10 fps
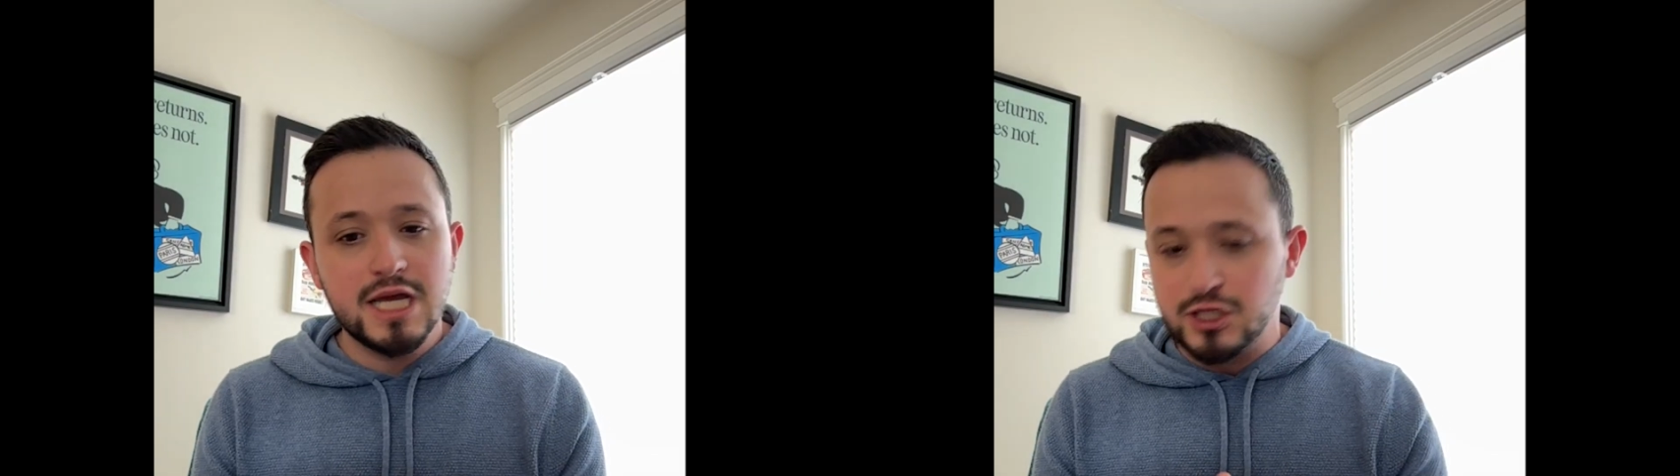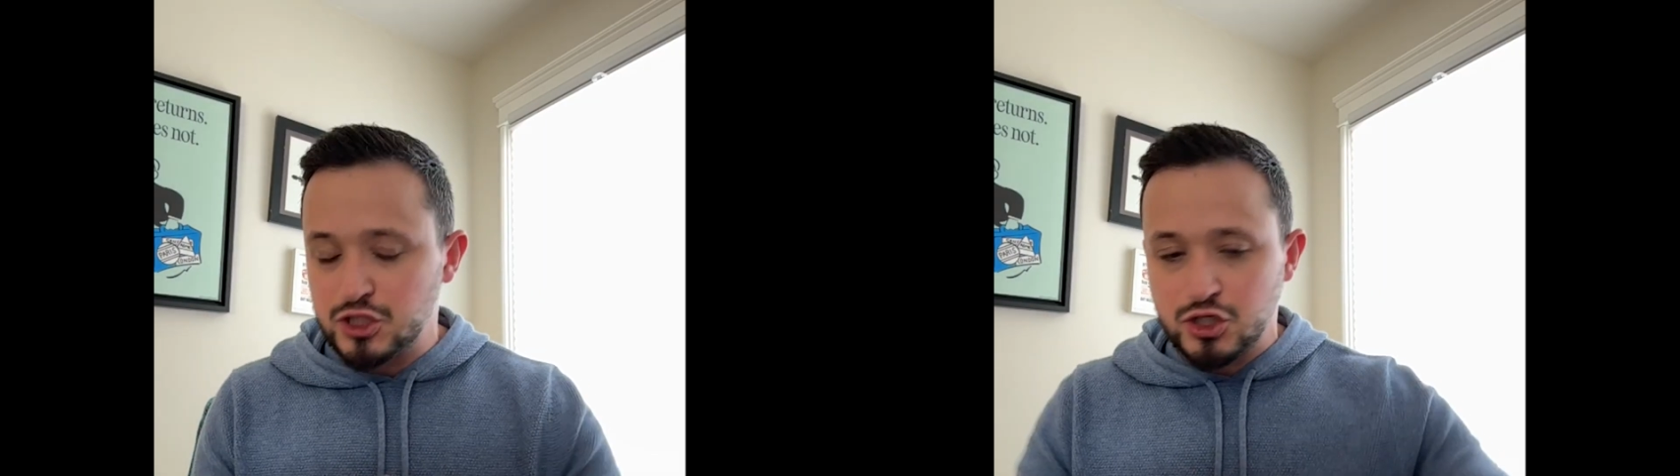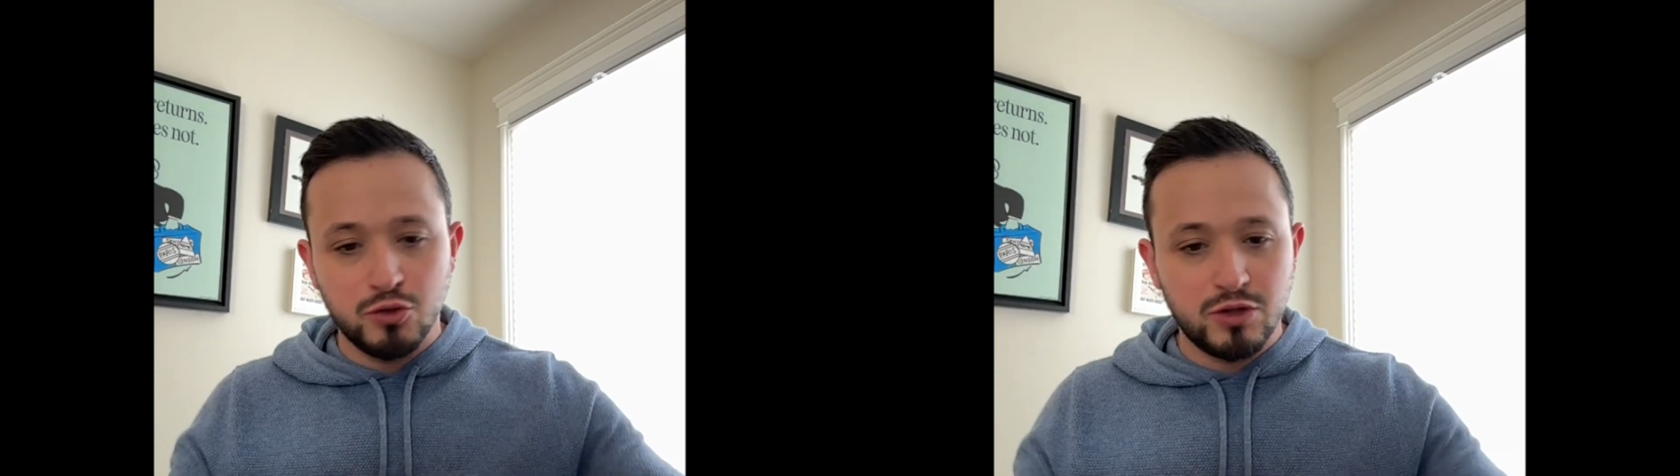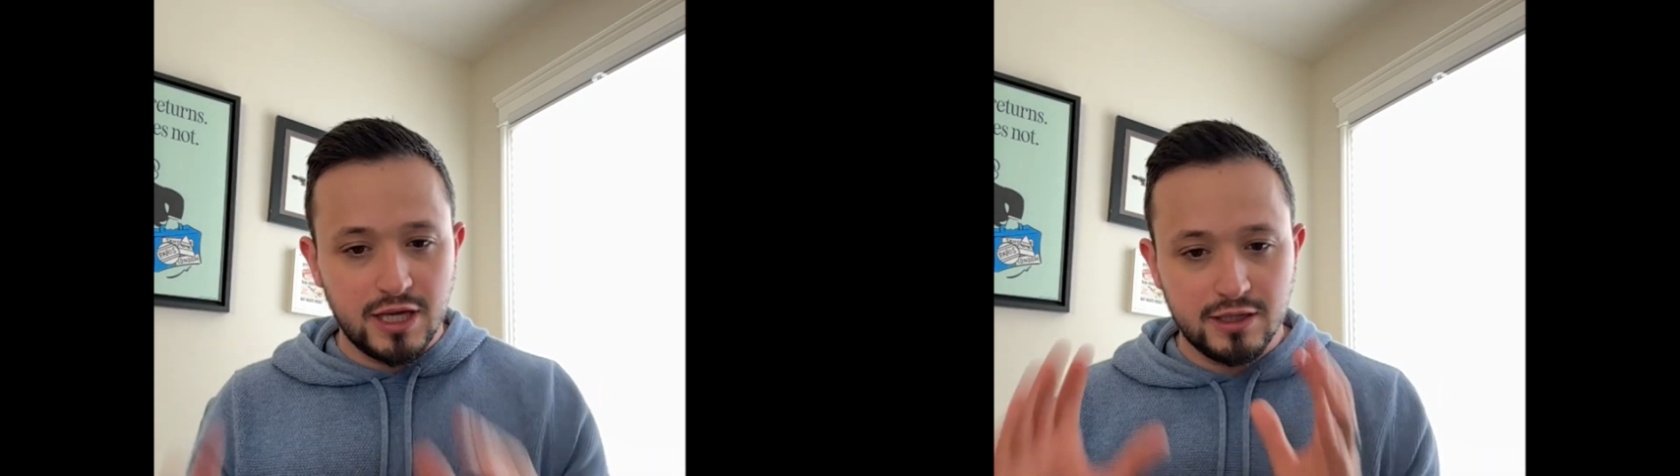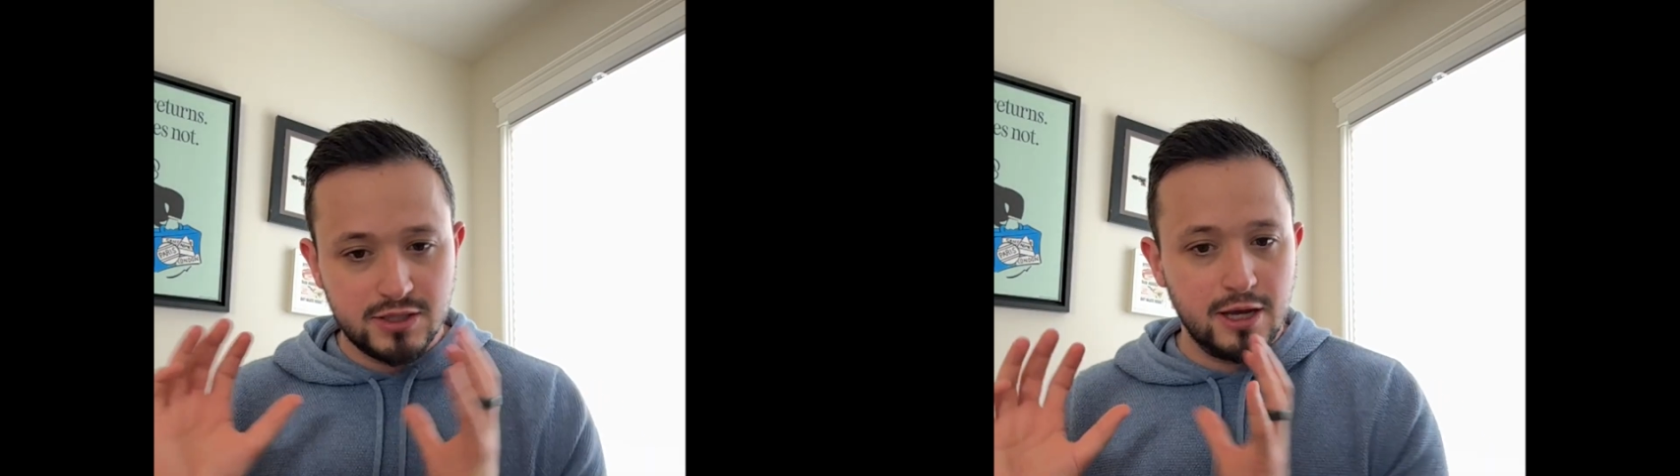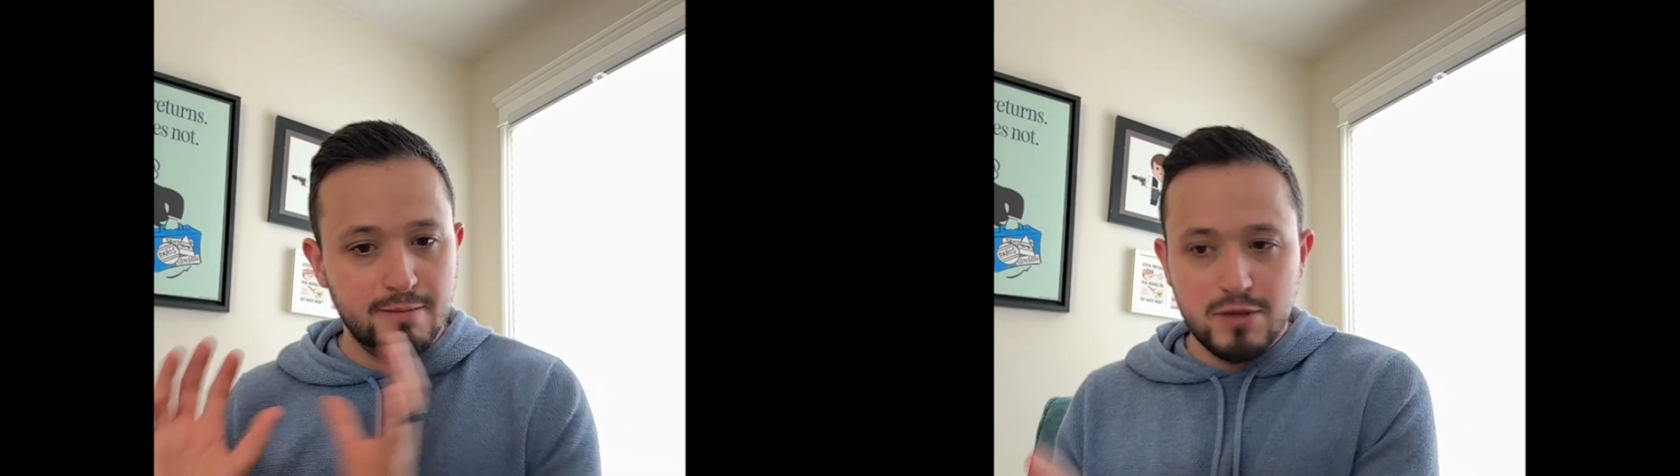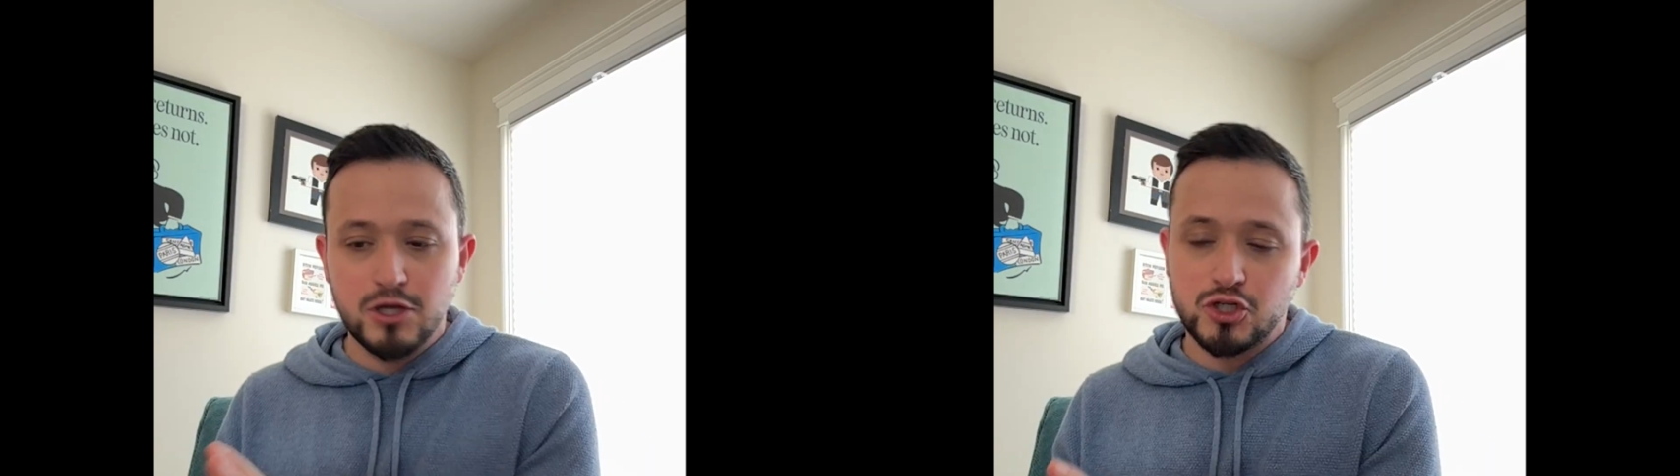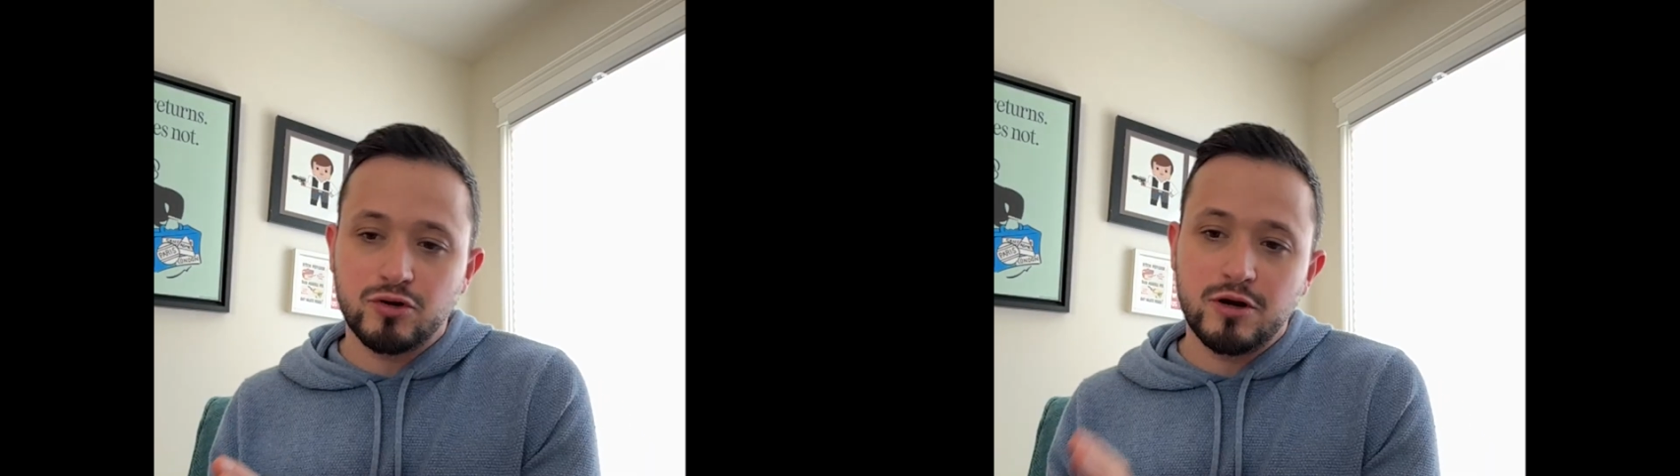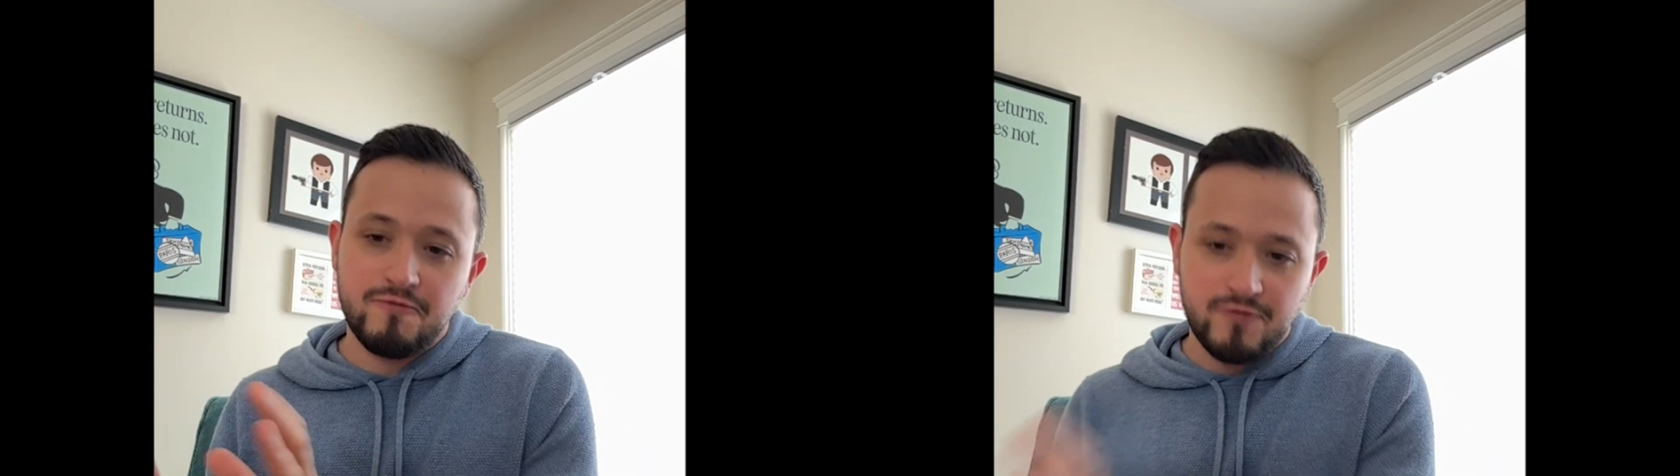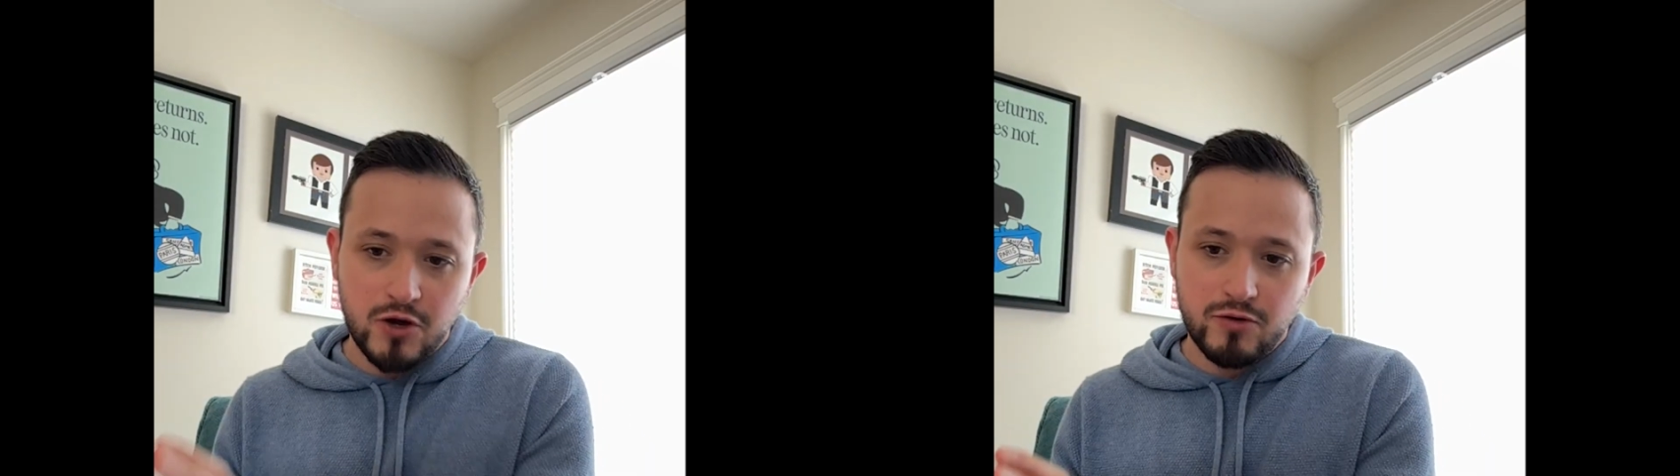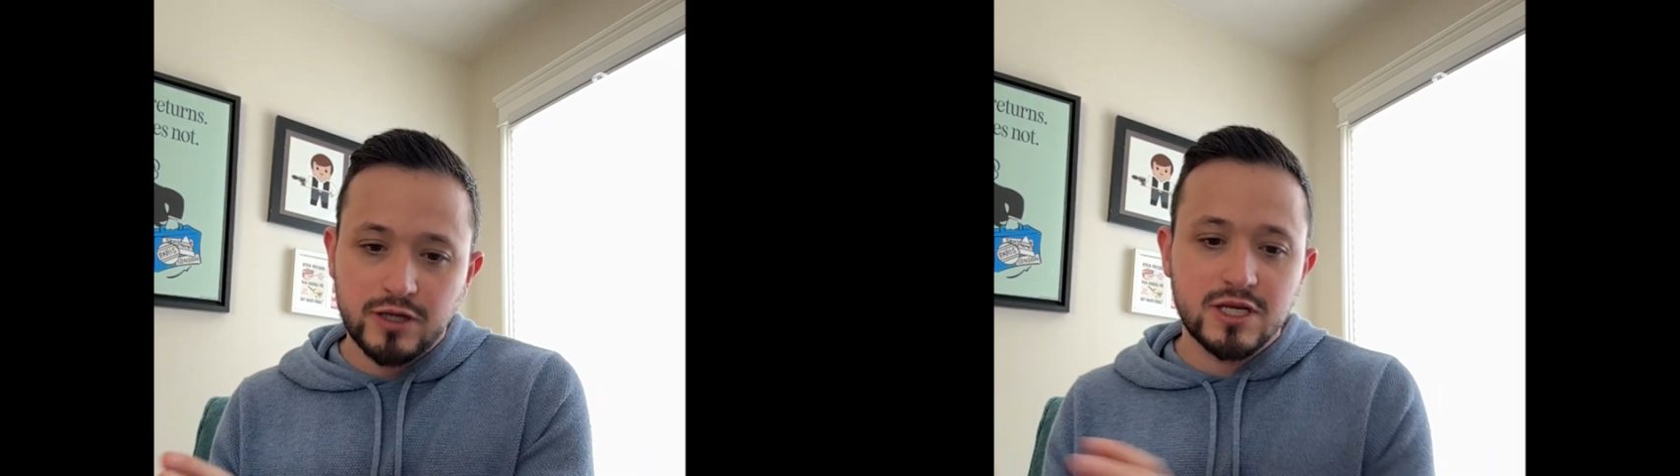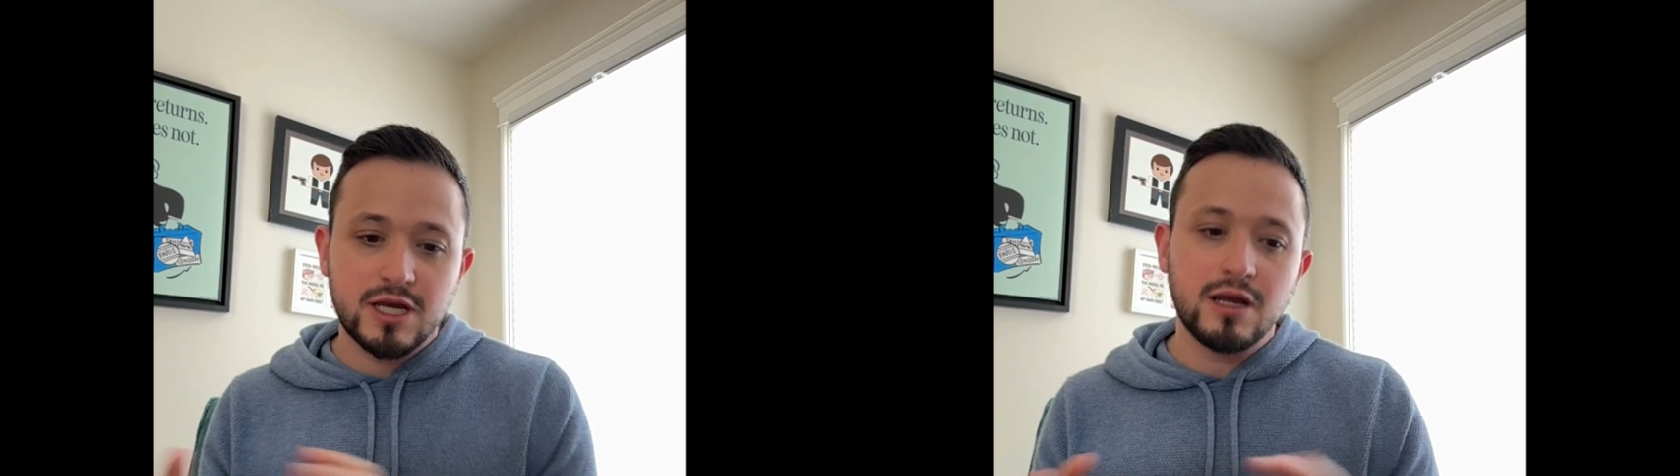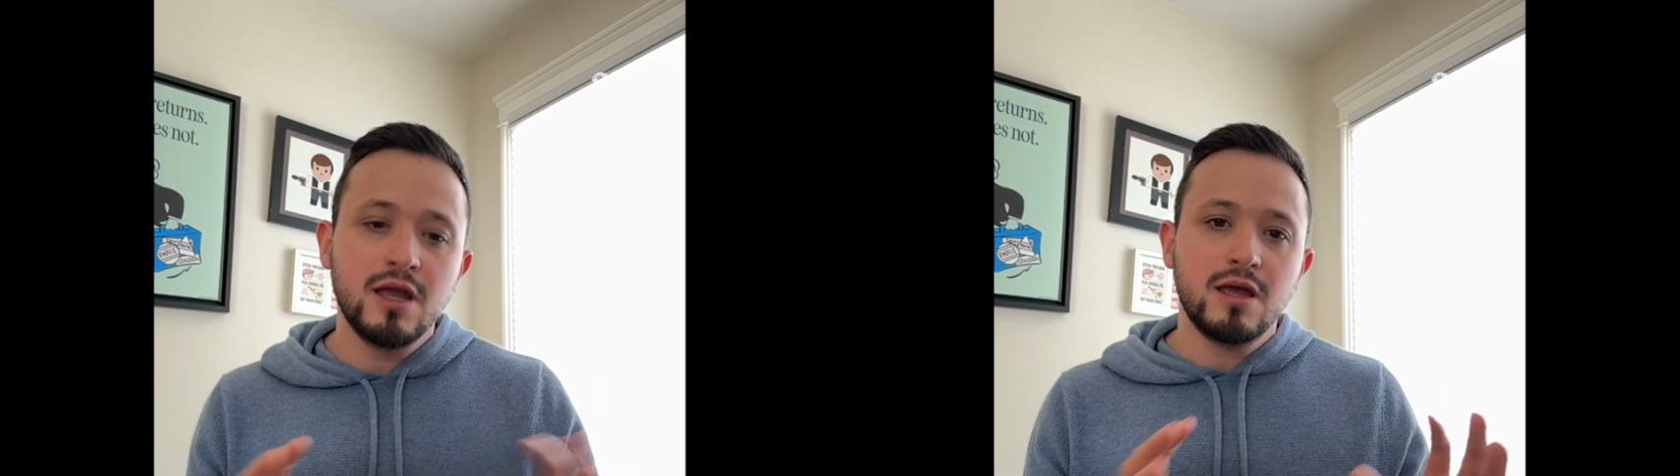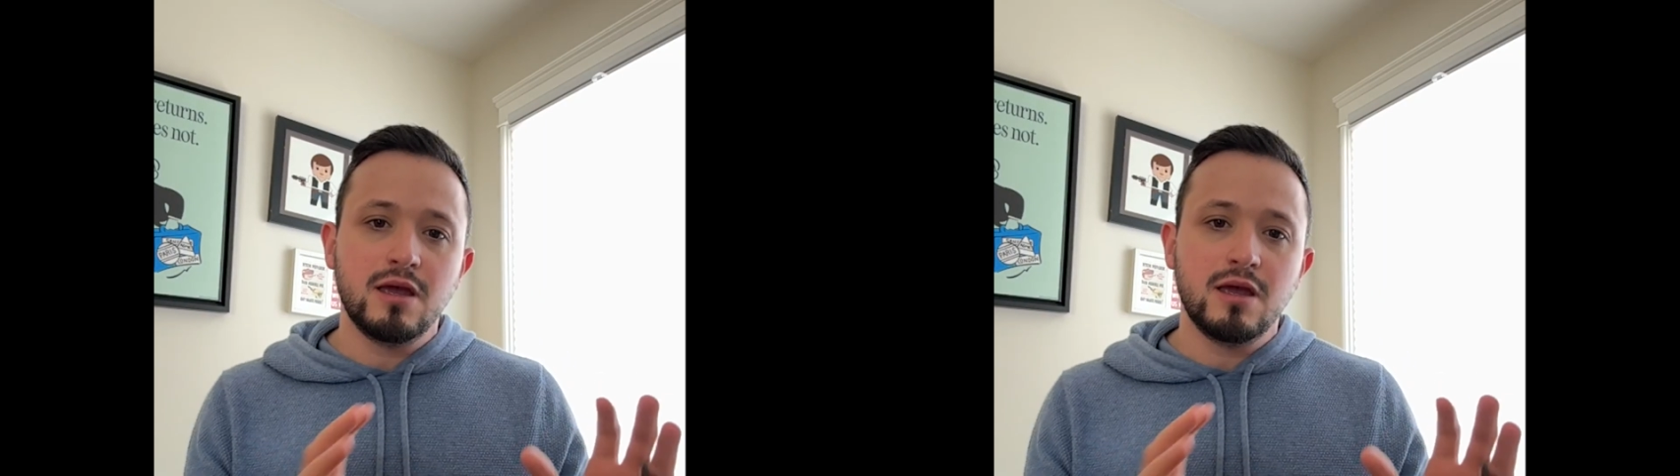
it's two things: administrative fundraising